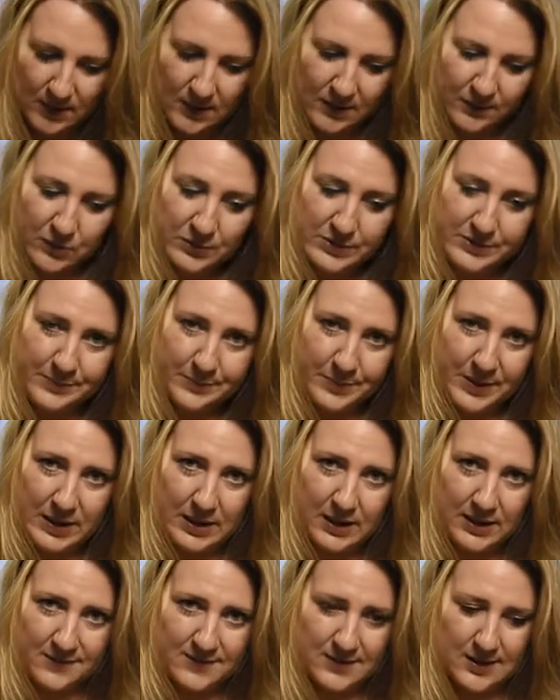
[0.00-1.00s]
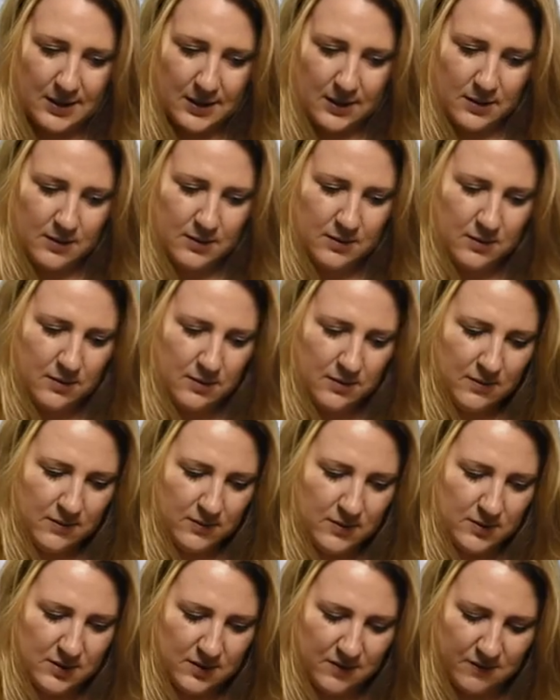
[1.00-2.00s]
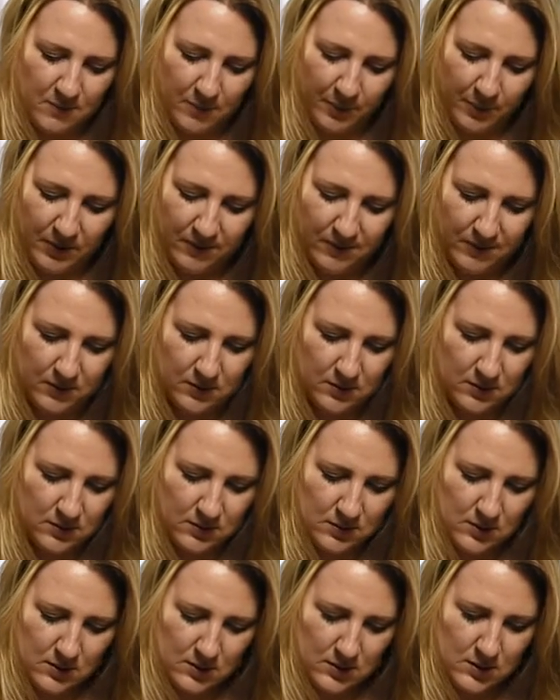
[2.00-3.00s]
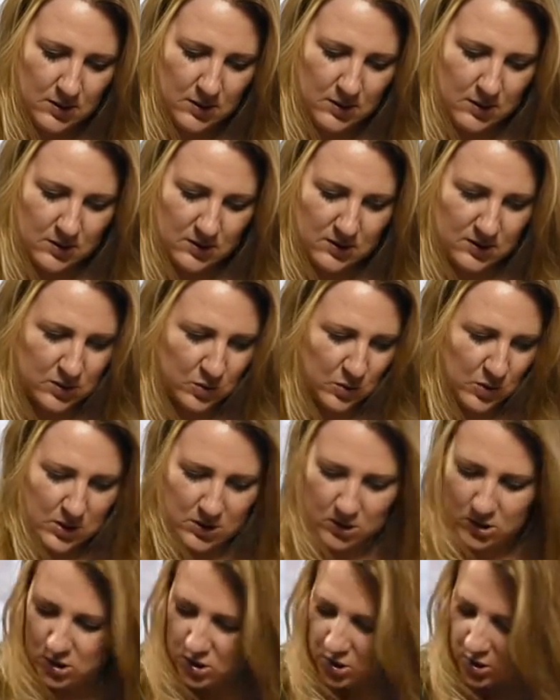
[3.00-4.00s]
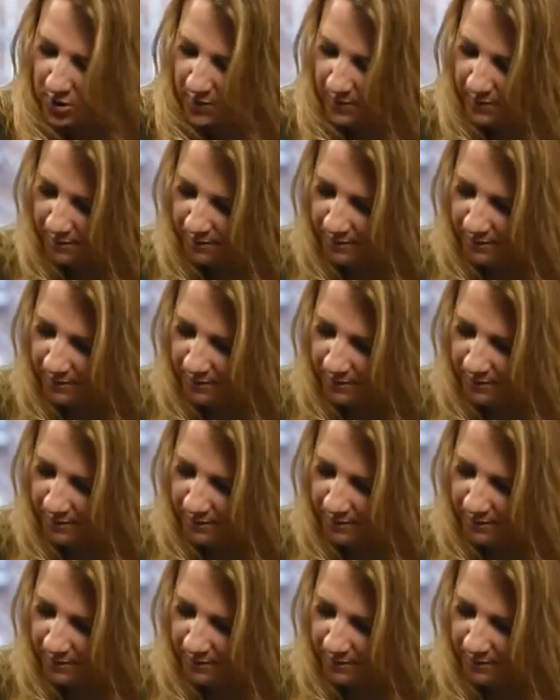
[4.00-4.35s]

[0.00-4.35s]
I've got some bay leaves here, just give them a bit of a squish.